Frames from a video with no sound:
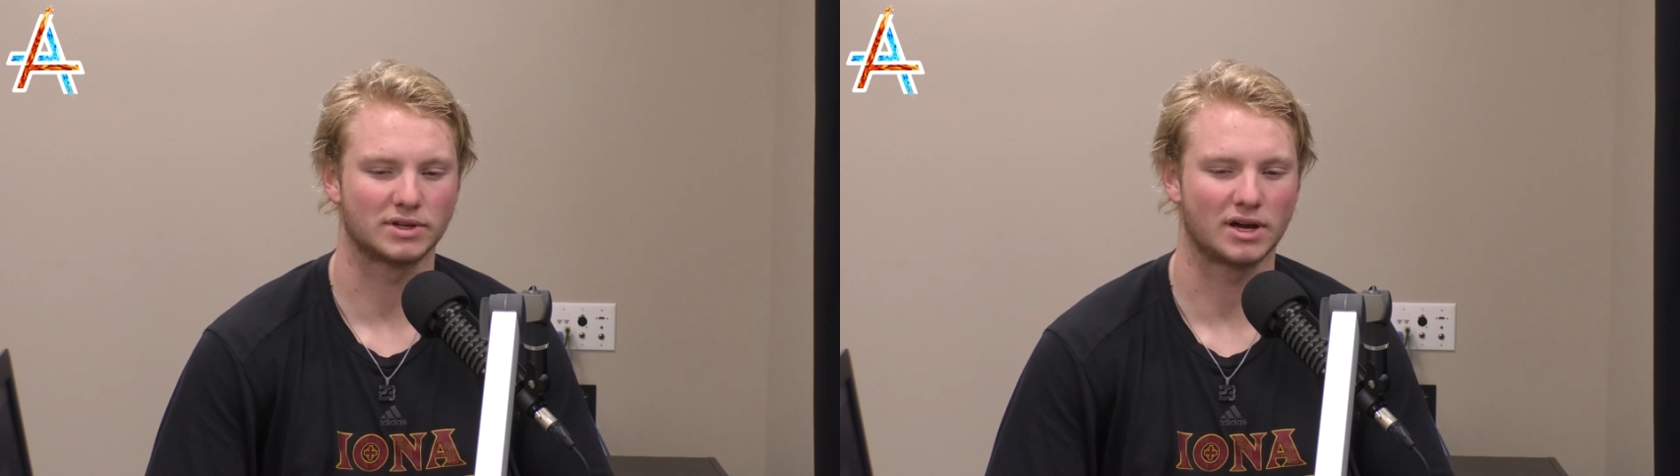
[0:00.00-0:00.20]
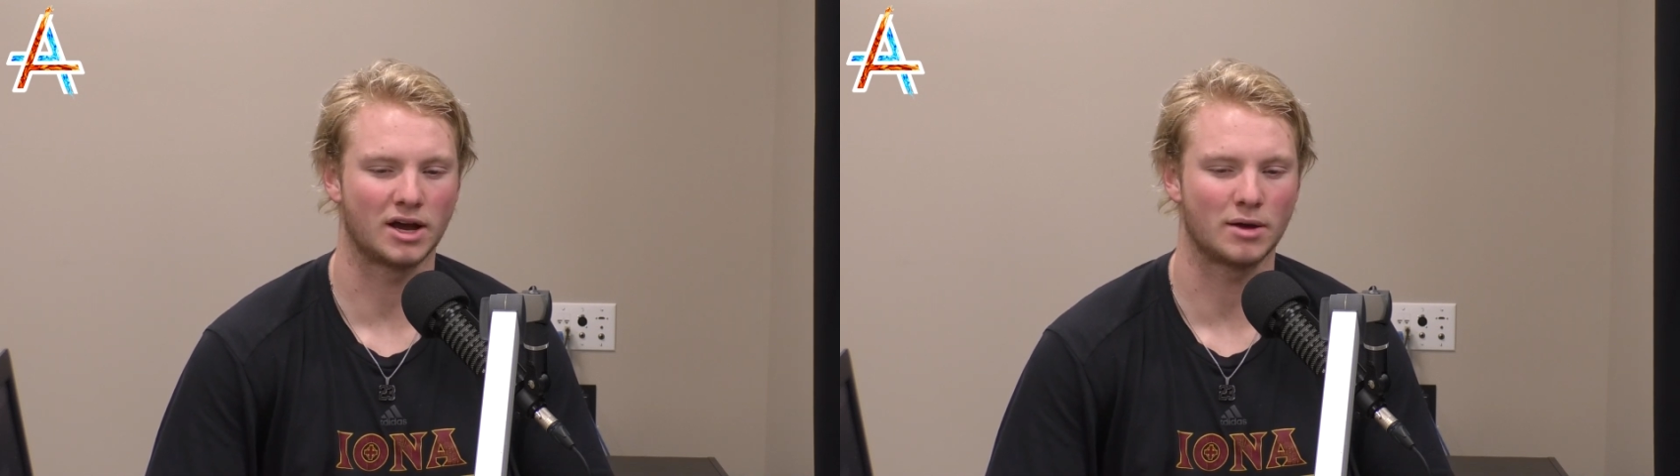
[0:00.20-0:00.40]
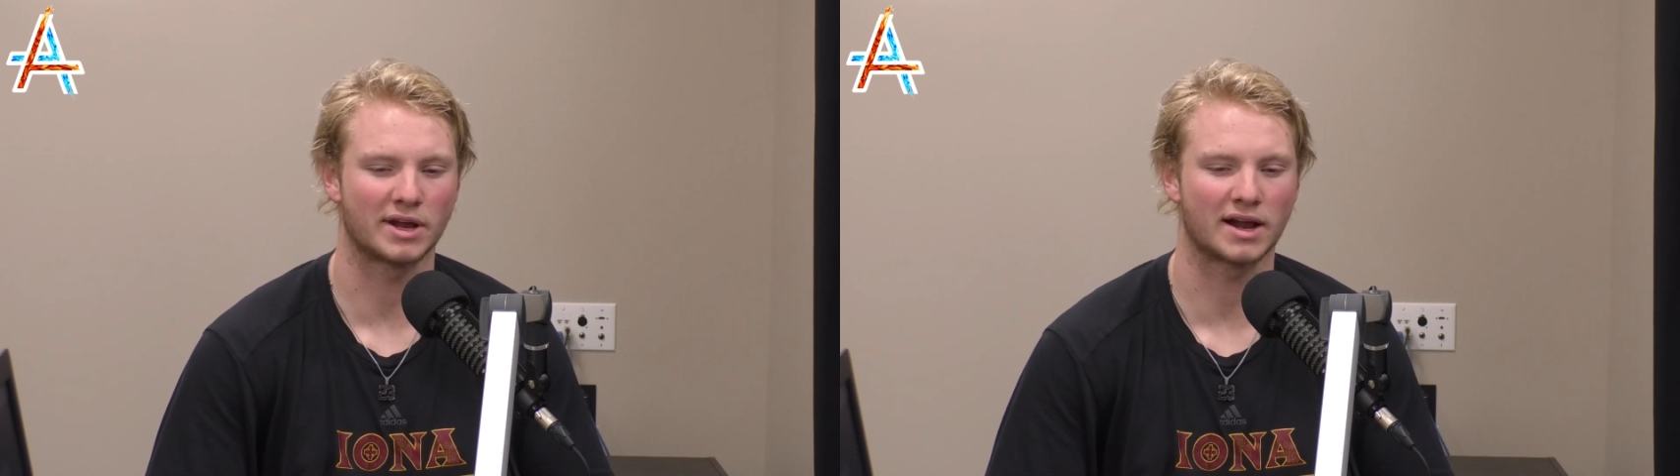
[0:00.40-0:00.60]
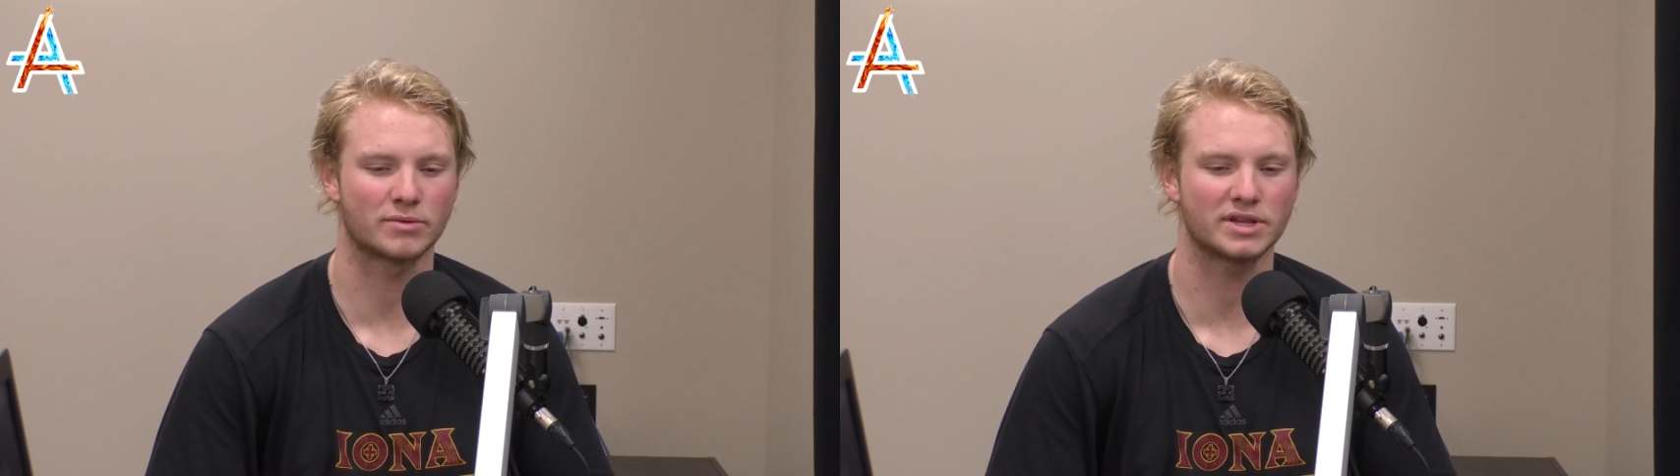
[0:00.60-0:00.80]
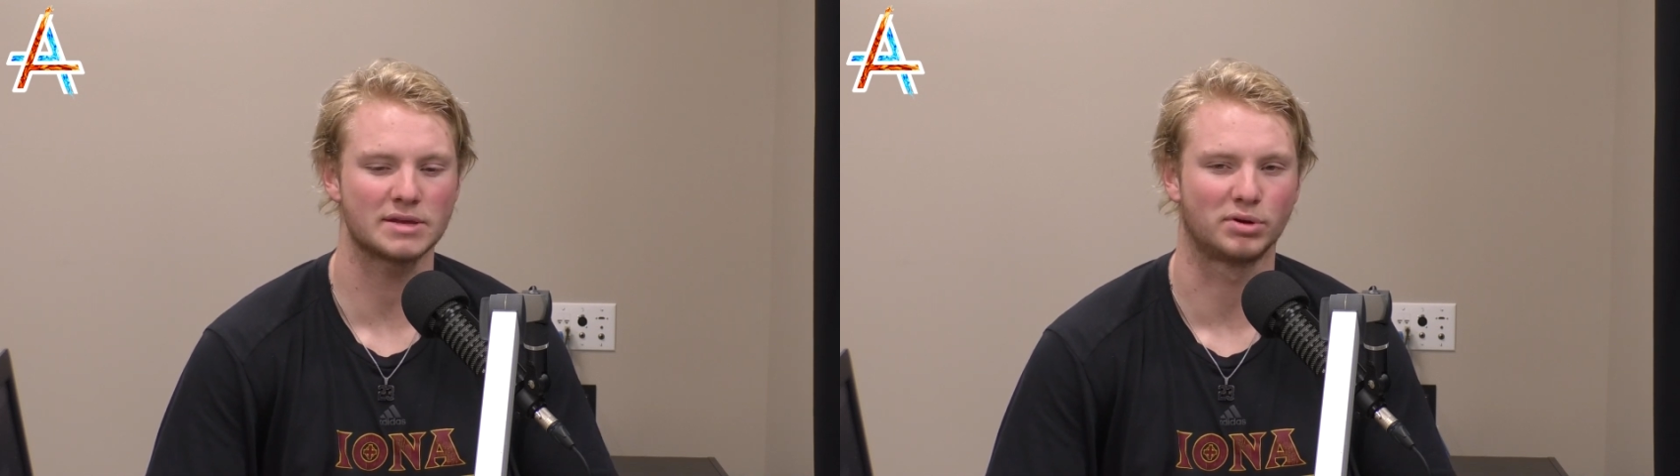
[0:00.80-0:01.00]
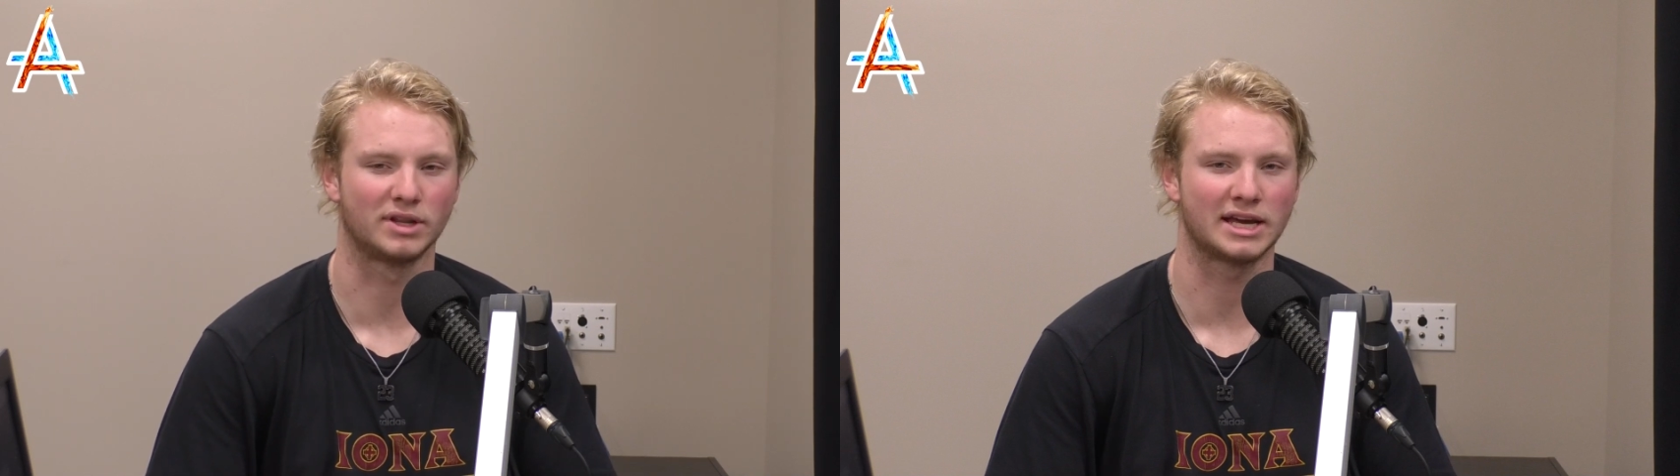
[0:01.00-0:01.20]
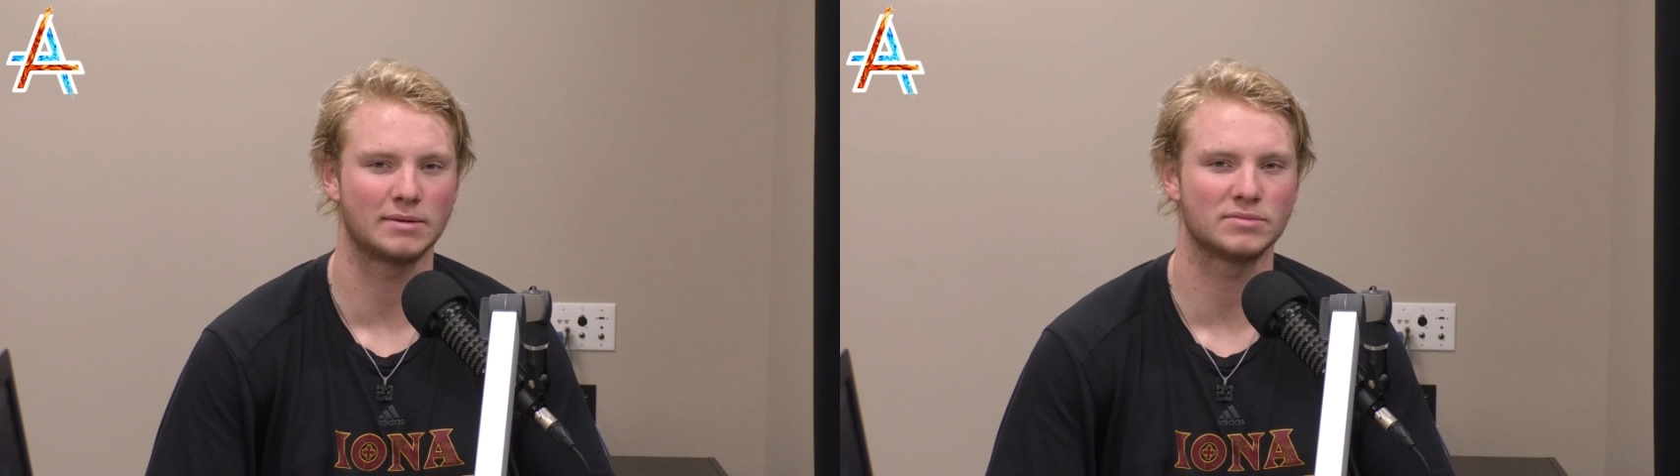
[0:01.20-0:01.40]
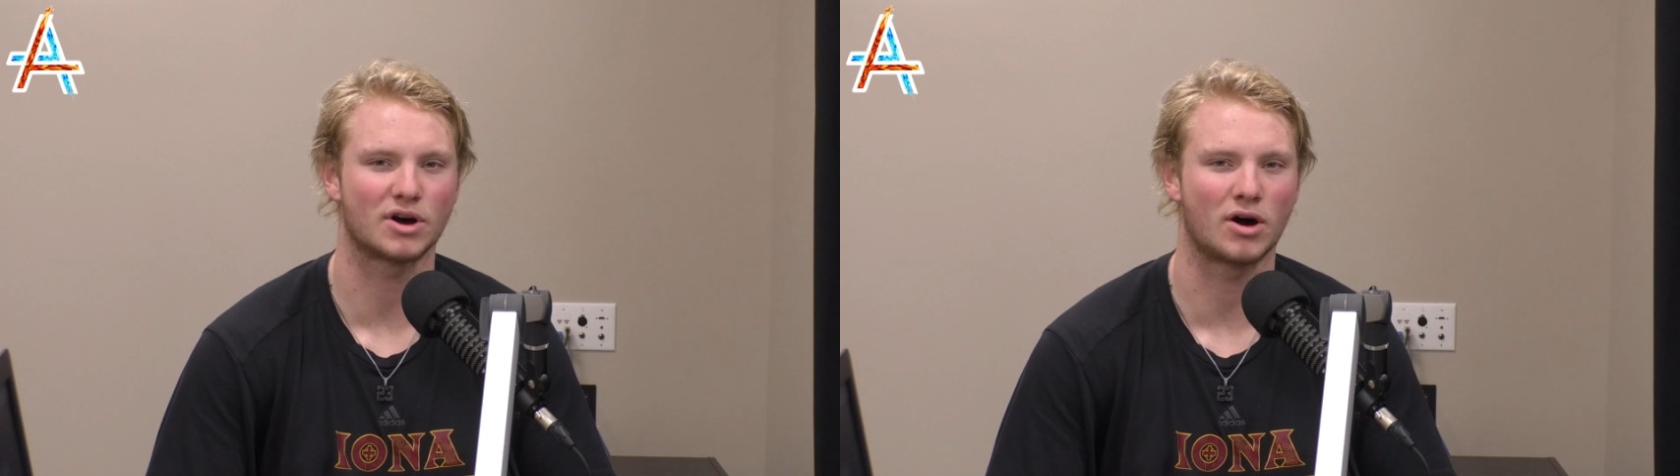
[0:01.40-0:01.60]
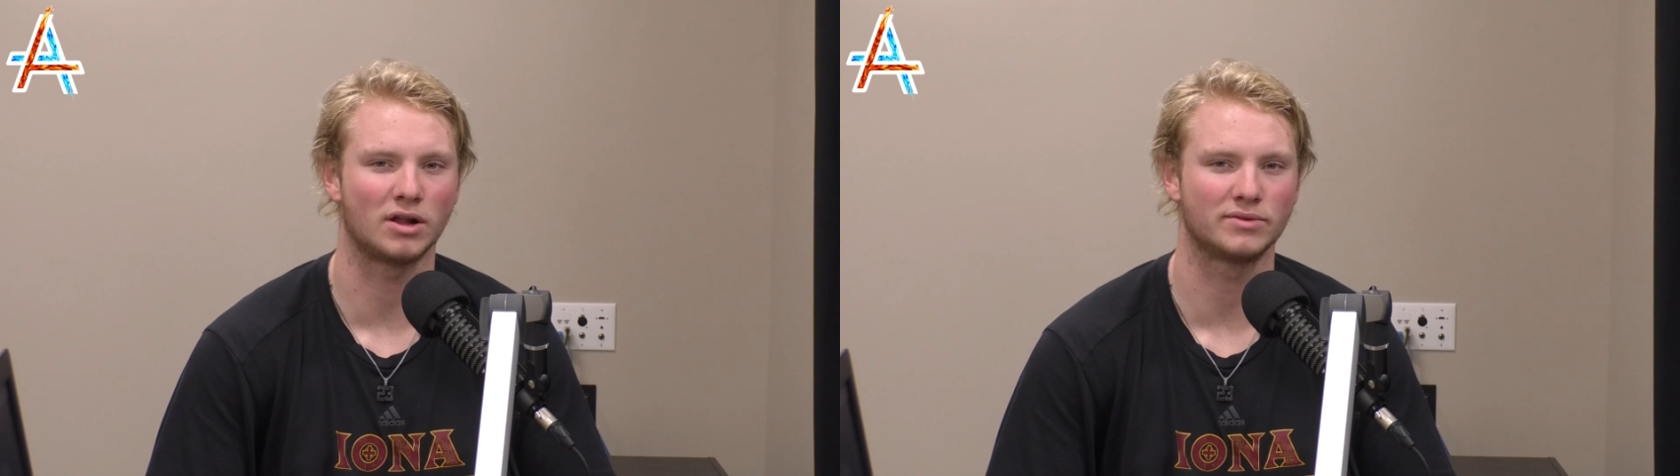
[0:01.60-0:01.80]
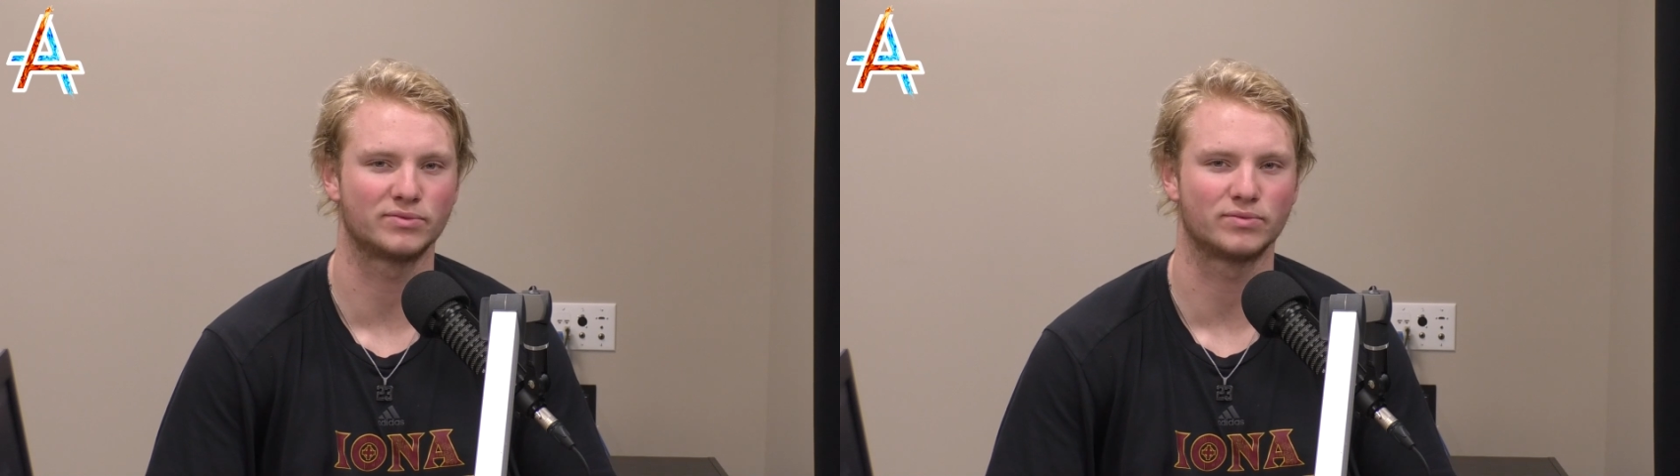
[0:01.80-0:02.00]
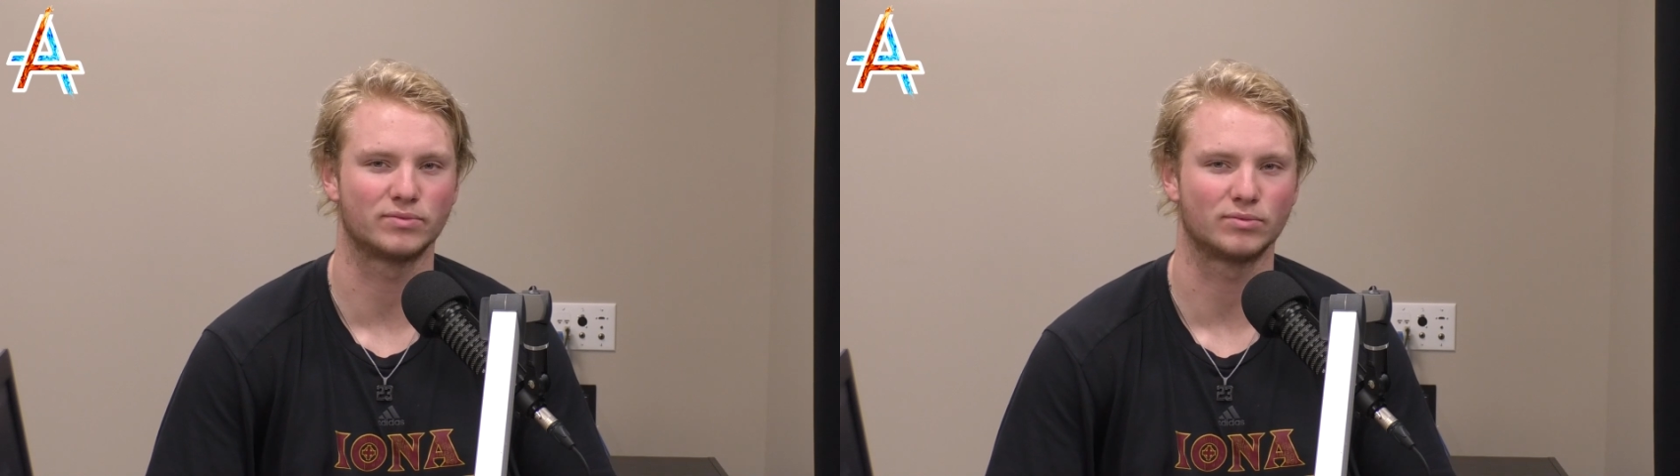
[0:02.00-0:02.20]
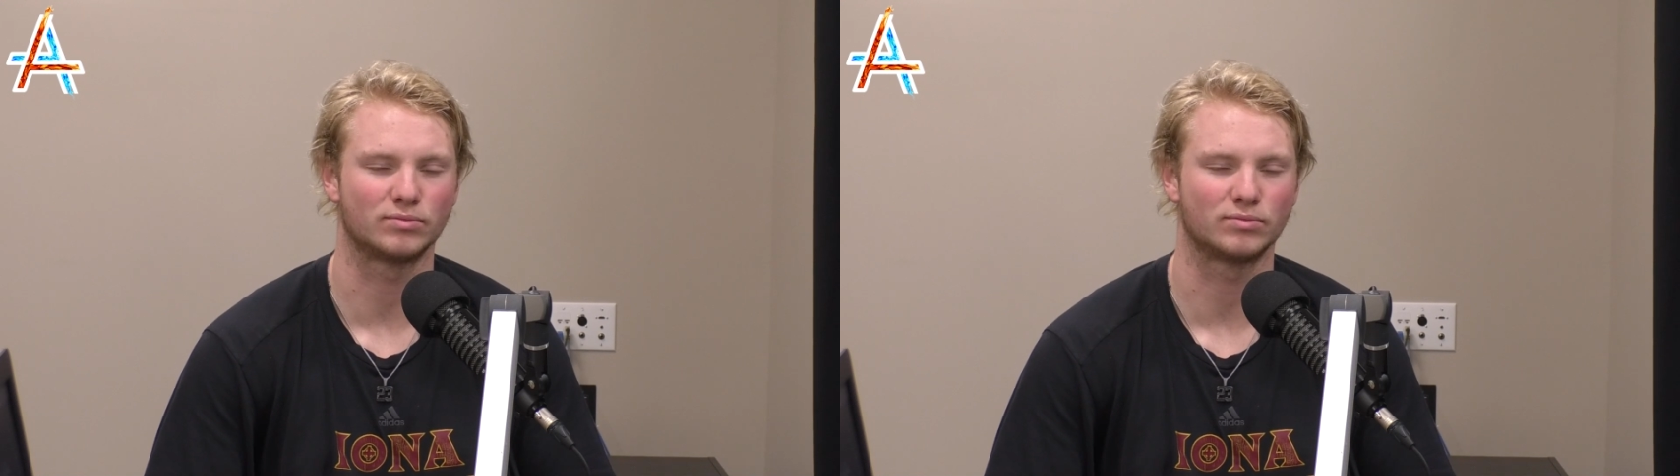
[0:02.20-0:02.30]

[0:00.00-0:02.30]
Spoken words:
And I really blamed all of